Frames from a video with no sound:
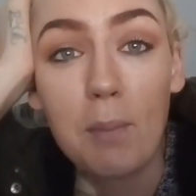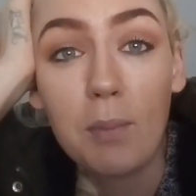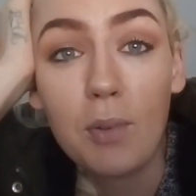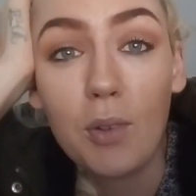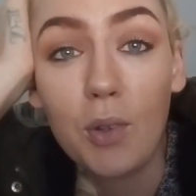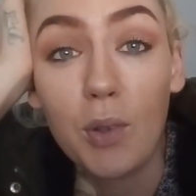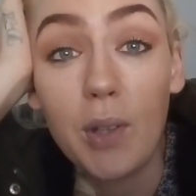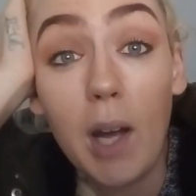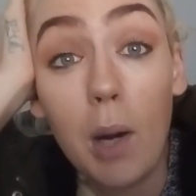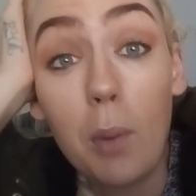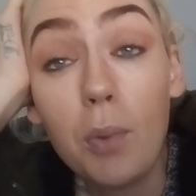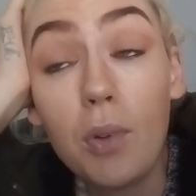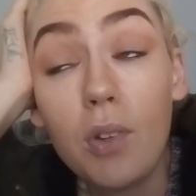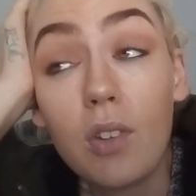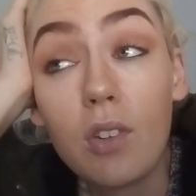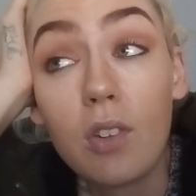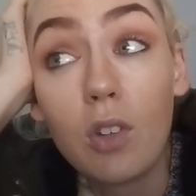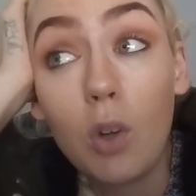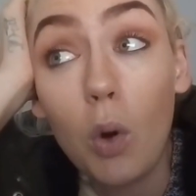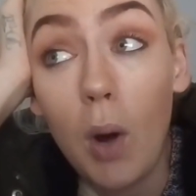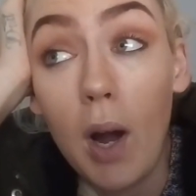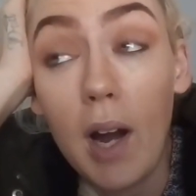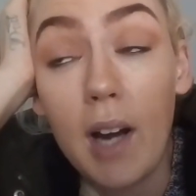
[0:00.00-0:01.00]
So yeah, it was
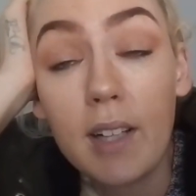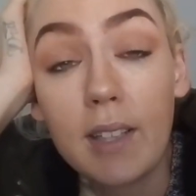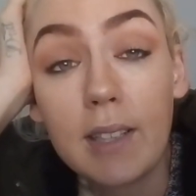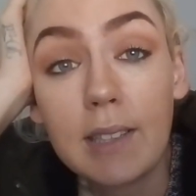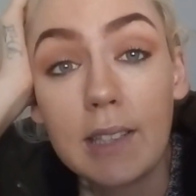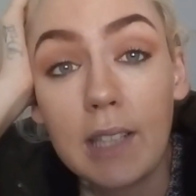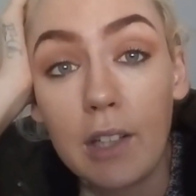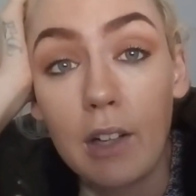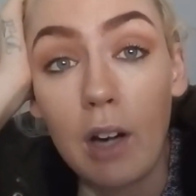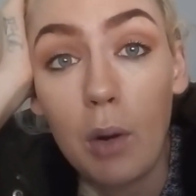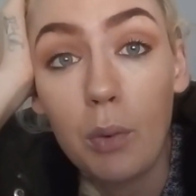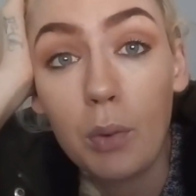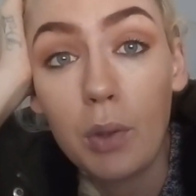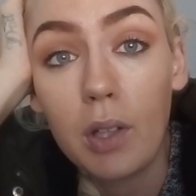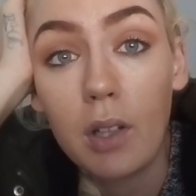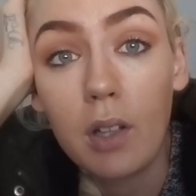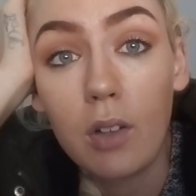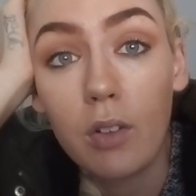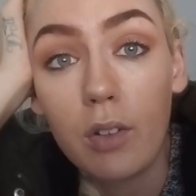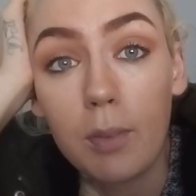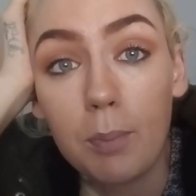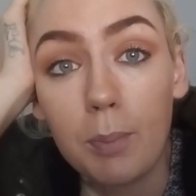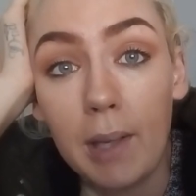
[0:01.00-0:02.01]
so hard to get out of
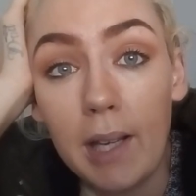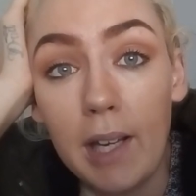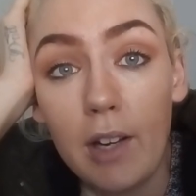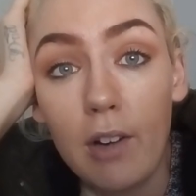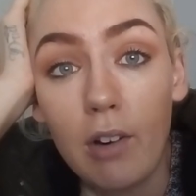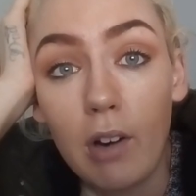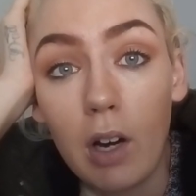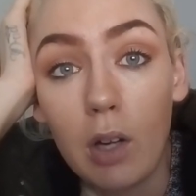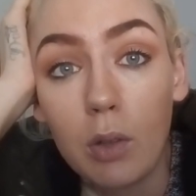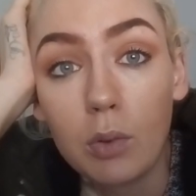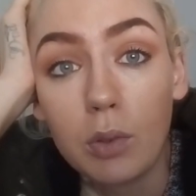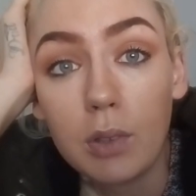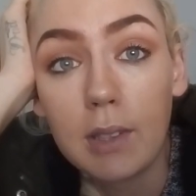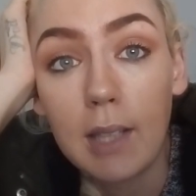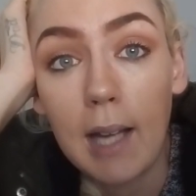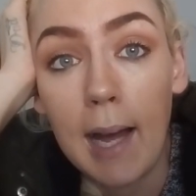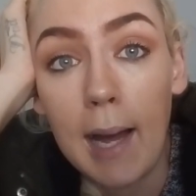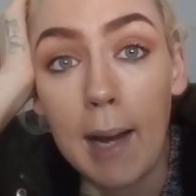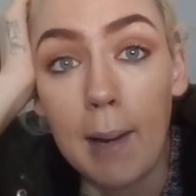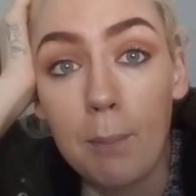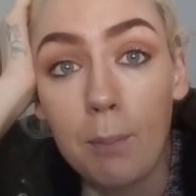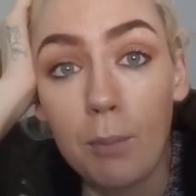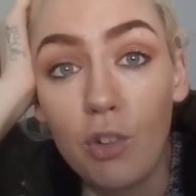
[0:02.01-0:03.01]
the playground.
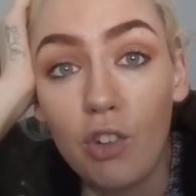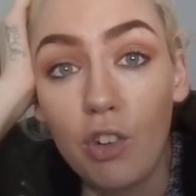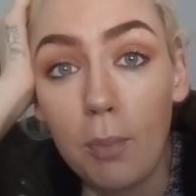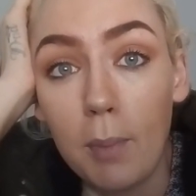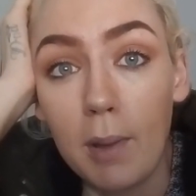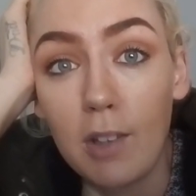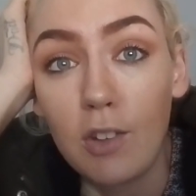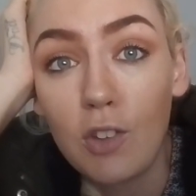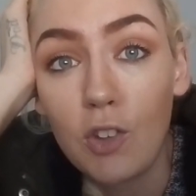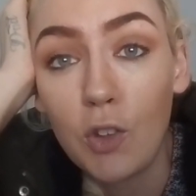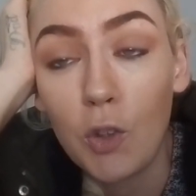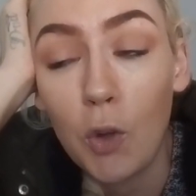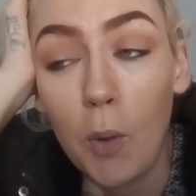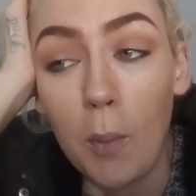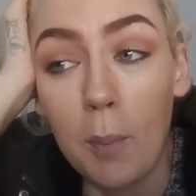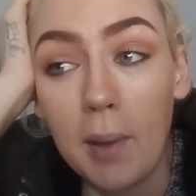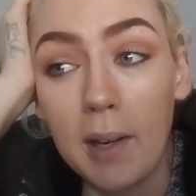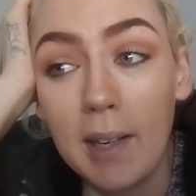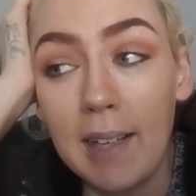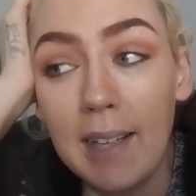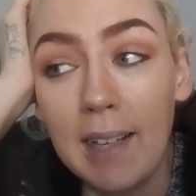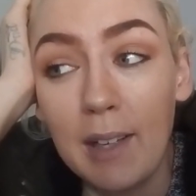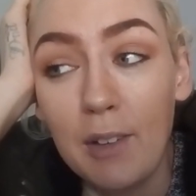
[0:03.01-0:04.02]
And she met so
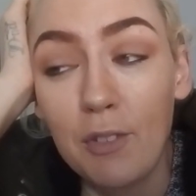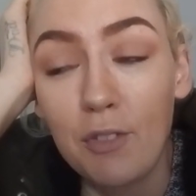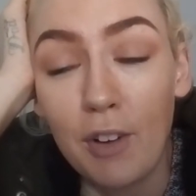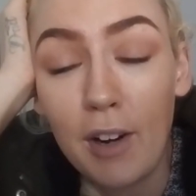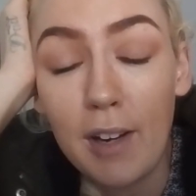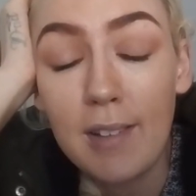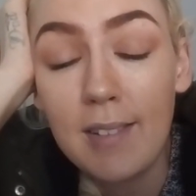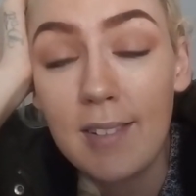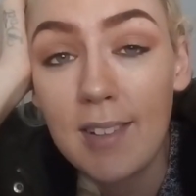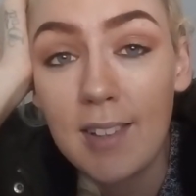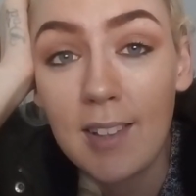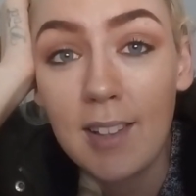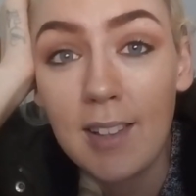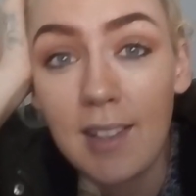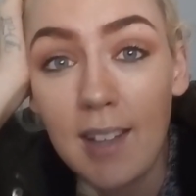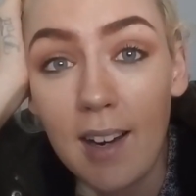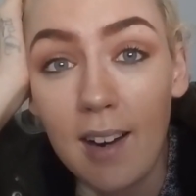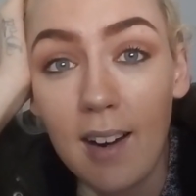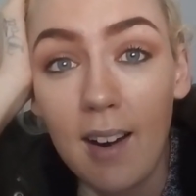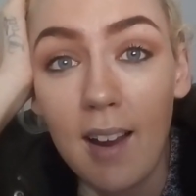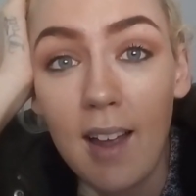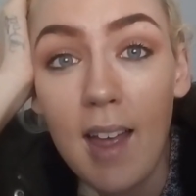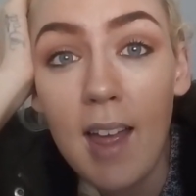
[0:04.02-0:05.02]
many little friends in
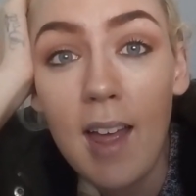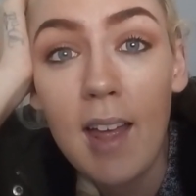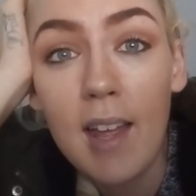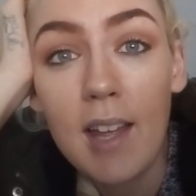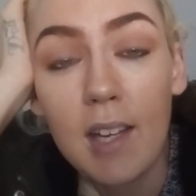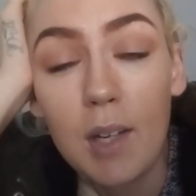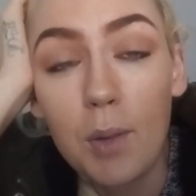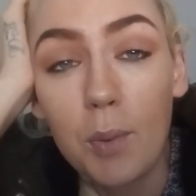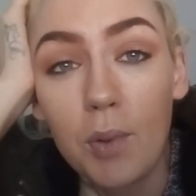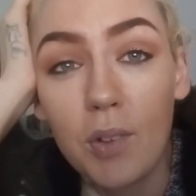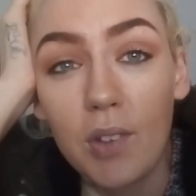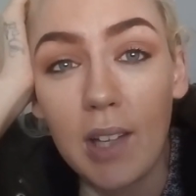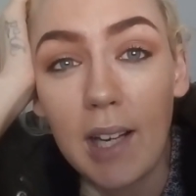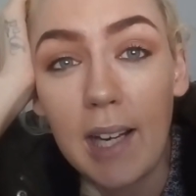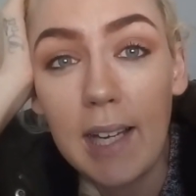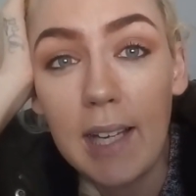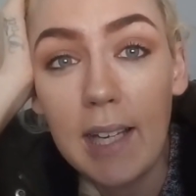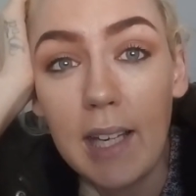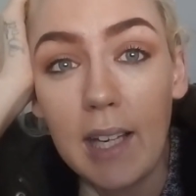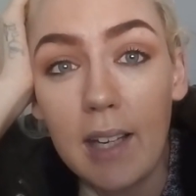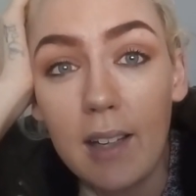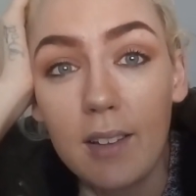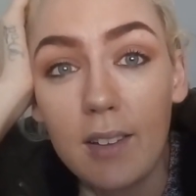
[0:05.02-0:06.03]
there. There was a
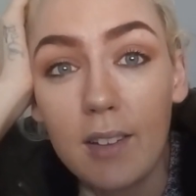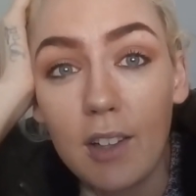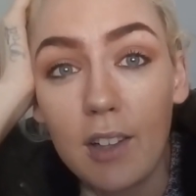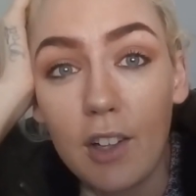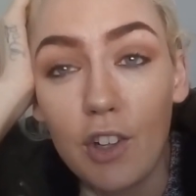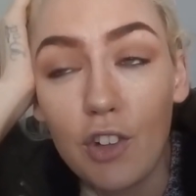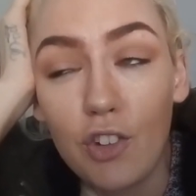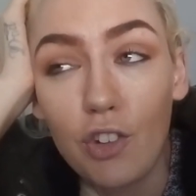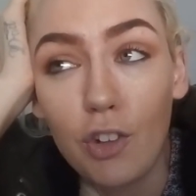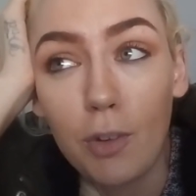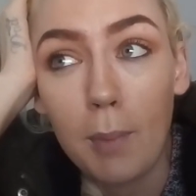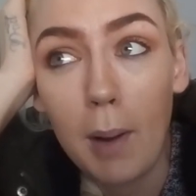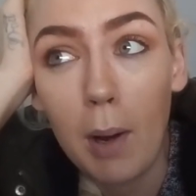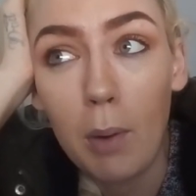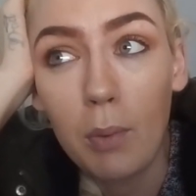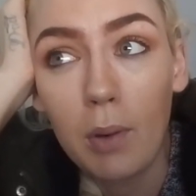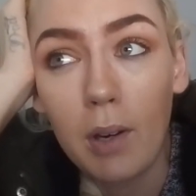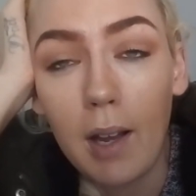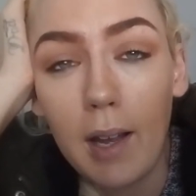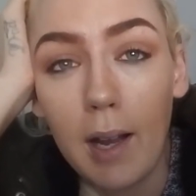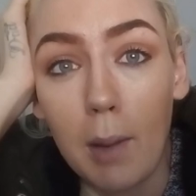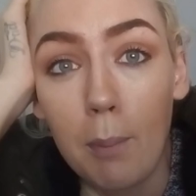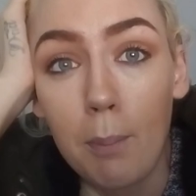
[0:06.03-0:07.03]
lady in there, she came out with
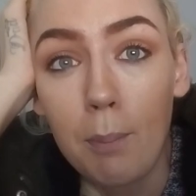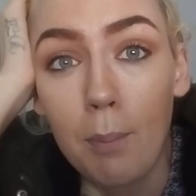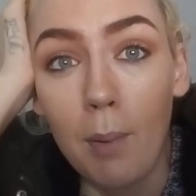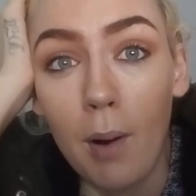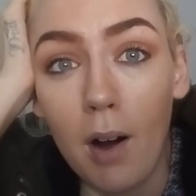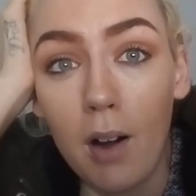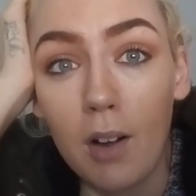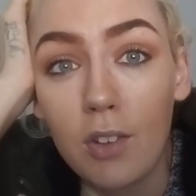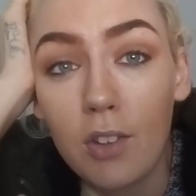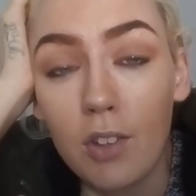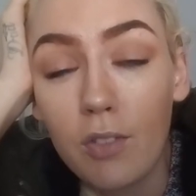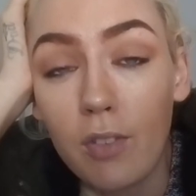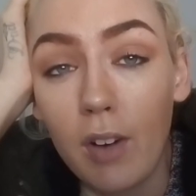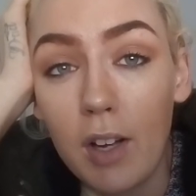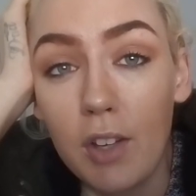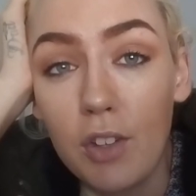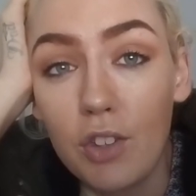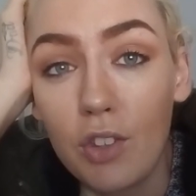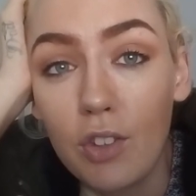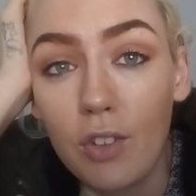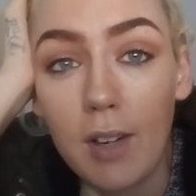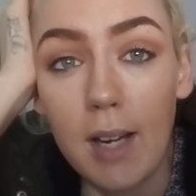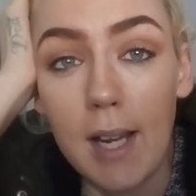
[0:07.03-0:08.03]
like a box of
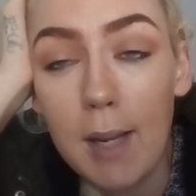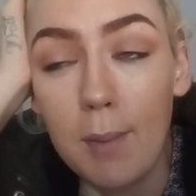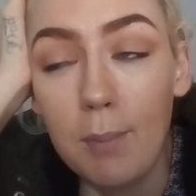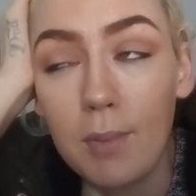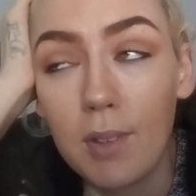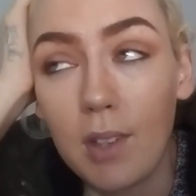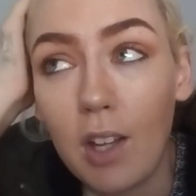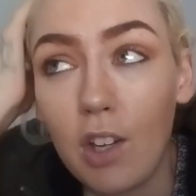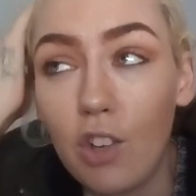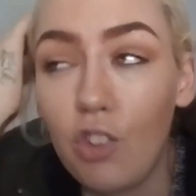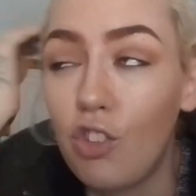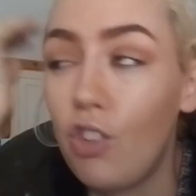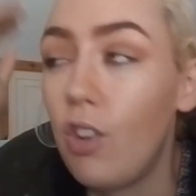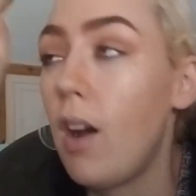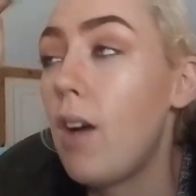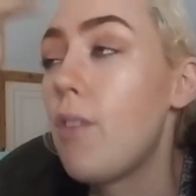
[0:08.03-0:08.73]
ice creams and she